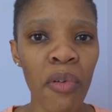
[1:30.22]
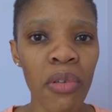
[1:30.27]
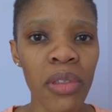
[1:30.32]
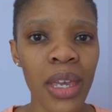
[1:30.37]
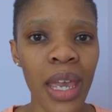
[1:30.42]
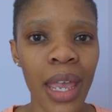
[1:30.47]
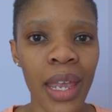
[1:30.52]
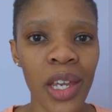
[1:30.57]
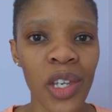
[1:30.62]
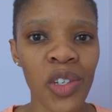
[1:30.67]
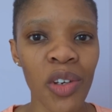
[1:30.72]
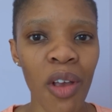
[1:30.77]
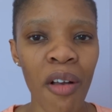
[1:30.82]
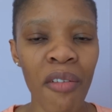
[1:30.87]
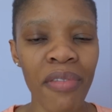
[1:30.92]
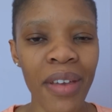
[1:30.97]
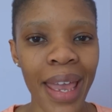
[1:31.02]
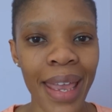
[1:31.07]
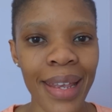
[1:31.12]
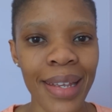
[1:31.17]
the age
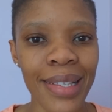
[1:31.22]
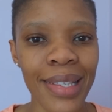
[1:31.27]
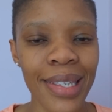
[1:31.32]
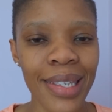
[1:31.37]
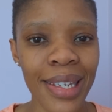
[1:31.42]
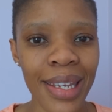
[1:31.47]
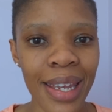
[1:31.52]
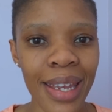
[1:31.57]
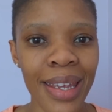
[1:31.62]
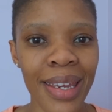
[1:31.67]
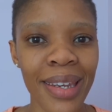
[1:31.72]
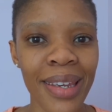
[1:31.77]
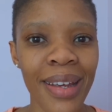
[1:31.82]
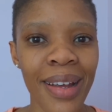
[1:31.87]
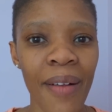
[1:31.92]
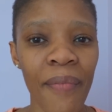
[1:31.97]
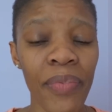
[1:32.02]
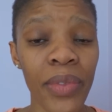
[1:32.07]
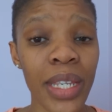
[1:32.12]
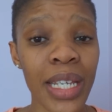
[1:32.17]
of 18.
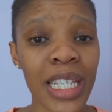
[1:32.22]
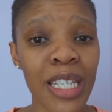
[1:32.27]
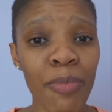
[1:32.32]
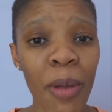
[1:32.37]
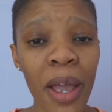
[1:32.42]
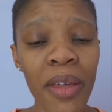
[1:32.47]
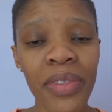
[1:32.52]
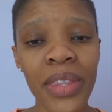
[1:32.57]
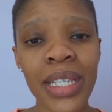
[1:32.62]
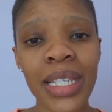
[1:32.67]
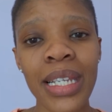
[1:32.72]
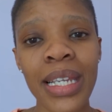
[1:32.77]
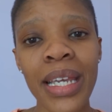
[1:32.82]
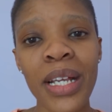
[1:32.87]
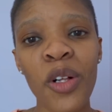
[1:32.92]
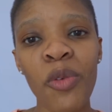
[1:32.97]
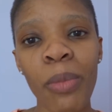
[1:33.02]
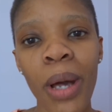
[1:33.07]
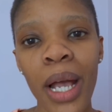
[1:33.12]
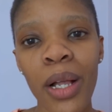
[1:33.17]
Despite this
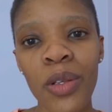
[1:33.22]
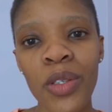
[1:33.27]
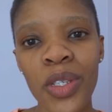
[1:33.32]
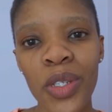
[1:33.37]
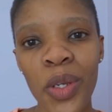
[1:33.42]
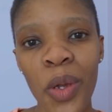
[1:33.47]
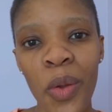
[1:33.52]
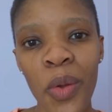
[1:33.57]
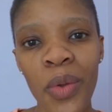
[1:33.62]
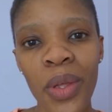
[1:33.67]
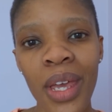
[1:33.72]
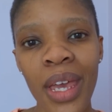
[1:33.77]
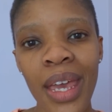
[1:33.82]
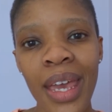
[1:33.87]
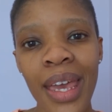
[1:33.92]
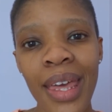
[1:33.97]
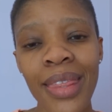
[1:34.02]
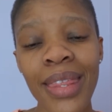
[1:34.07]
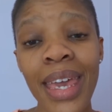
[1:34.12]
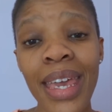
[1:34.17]
legal milestone,
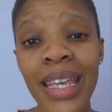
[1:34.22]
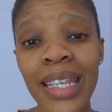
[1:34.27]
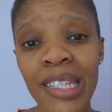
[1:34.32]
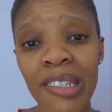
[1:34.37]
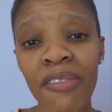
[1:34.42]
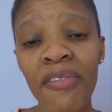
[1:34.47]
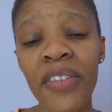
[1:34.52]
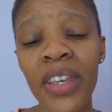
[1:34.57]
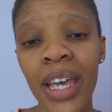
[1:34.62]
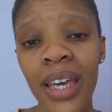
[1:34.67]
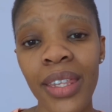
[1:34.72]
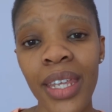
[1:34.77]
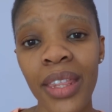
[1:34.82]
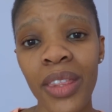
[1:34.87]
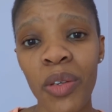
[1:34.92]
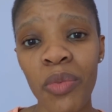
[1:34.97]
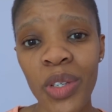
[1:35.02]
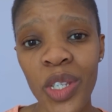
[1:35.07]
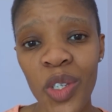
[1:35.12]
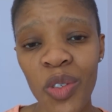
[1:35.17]
there is fear that
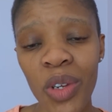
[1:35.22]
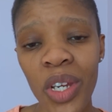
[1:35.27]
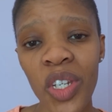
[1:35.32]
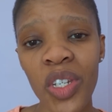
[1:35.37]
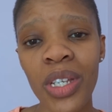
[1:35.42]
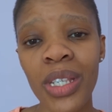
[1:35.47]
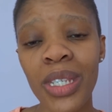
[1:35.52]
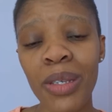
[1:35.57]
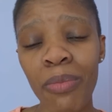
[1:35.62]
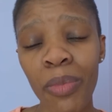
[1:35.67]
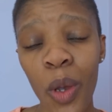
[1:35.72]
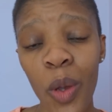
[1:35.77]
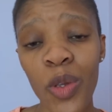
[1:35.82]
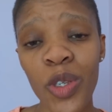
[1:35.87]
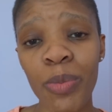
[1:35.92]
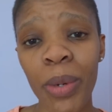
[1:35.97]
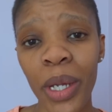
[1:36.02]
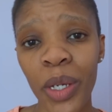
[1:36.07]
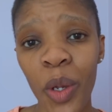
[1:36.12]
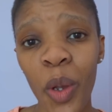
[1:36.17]
the restrictions
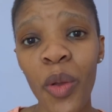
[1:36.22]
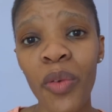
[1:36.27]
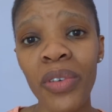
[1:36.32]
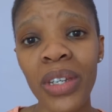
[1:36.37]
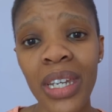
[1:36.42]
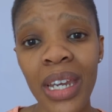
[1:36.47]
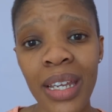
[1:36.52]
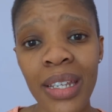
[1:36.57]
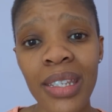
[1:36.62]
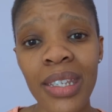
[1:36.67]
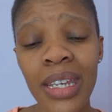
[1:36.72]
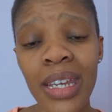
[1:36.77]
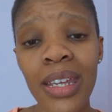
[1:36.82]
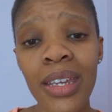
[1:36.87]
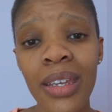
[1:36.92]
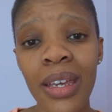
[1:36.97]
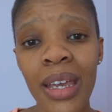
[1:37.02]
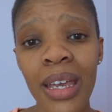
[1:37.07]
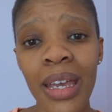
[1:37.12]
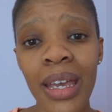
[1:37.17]
imposed by
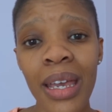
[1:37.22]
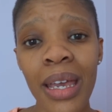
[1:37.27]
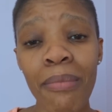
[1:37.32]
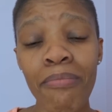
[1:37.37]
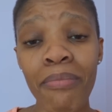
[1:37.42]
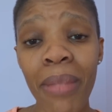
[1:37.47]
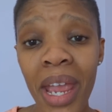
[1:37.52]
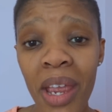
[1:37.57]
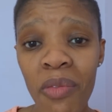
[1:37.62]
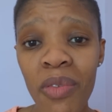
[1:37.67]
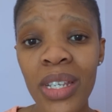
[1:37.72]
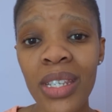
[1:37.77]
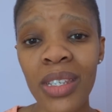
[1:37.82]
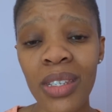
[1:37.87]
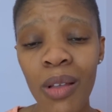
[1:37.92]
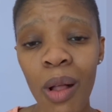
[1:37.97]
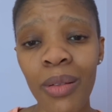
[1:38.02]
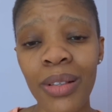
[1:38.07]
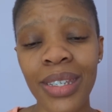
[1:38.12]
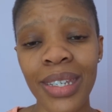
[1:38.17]
COVID-19 may
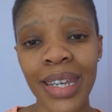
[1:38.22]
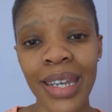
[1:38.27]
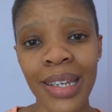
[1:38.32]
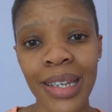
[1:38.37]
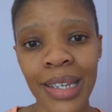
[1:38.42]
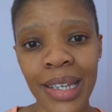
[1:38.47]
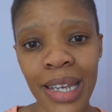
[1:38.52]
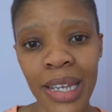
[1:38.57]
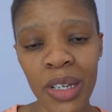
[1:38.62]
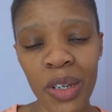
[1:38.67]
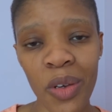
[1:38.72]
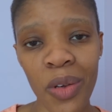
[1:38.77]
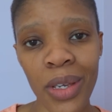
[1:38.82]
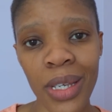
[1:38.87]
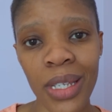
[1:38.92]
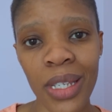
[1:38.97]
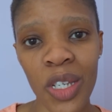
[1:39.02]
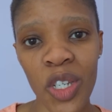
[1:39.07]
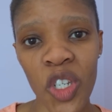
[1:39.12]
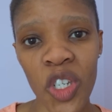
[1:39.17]
result in an
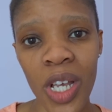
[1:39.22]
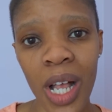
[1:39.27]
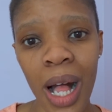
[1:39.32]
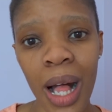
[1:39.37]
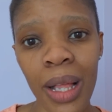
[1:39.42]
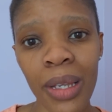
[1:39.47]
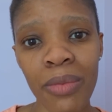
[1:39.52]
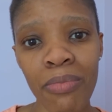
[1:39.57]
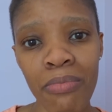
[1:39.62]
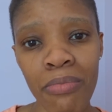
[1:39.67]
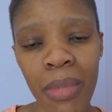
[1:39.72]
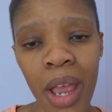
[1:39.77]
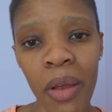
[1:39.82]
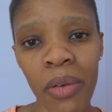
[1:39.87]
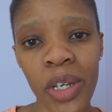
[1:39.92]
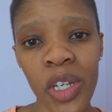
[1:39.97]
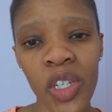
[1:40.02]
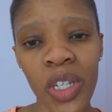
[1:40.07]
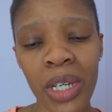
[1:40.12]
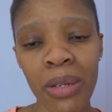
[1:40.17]
increase in child
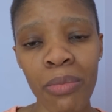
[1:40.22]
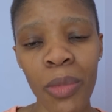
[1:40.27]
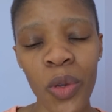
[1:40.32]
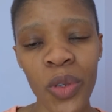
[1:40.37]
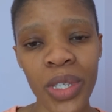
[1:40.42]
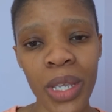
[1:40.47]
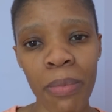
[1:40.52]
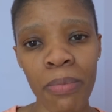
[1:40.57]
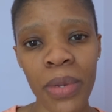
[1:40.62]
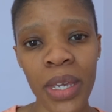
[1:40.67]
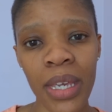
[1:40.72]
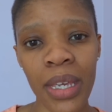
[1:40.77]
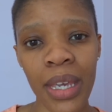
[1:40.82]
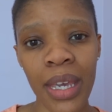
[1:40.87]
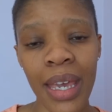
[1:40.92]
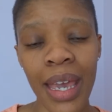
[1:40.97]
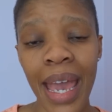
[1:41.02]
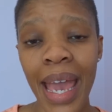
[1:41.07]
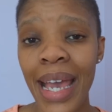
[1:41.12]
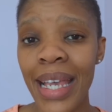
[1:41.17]
marriage in Mozambique,
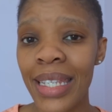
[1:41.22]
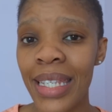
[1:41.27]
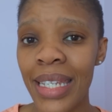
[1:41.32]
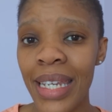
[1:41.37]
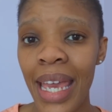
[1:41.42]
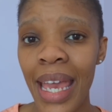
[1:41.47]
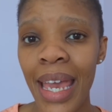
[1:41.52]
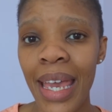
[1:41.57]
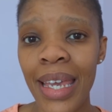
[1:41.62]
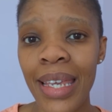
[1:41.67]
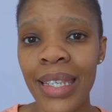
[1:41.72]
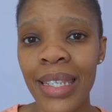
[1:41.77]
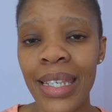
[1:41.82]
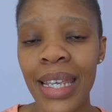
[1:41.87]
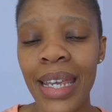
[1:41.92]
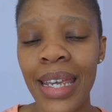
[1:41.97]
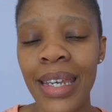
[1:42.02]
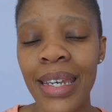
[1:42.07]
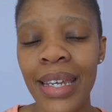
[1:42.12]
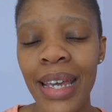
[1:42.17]
as it has
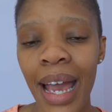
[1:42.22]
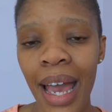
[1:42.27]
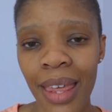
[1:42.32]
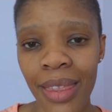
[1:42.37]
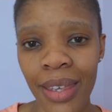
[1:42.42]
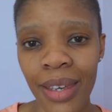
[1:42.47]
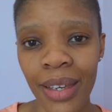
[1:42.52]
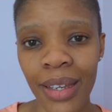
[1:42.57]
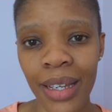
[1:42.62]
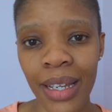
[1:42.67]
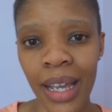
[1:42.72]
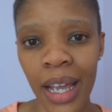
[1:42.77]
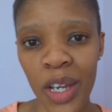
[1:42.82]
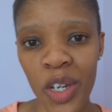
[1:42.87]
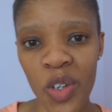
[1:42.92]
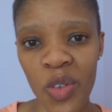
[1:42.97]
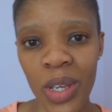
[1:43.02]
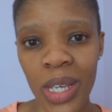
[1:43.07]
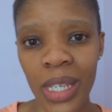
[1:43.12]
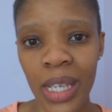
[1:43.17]
in other
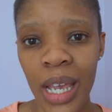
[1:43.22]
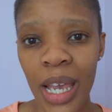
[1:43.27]
countries.